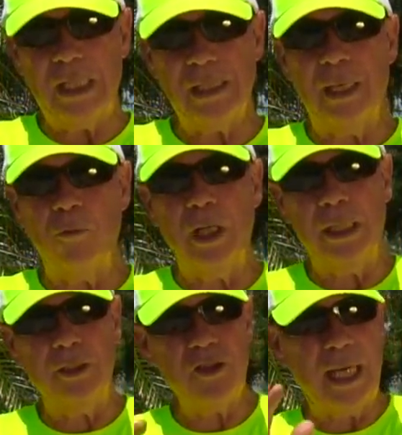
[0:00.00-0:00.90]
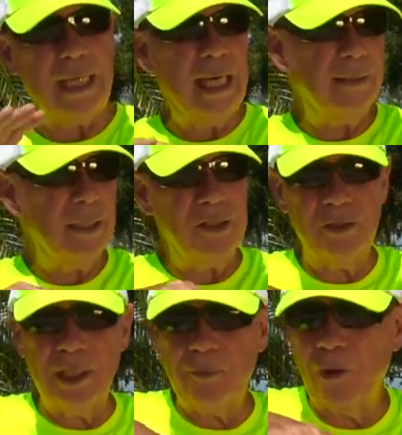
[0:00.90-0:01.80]
my son wanted to check out this
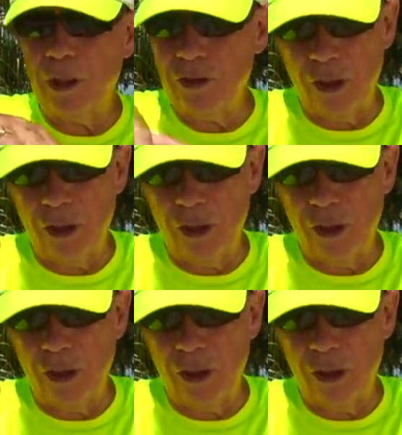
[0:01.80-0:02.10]
deep water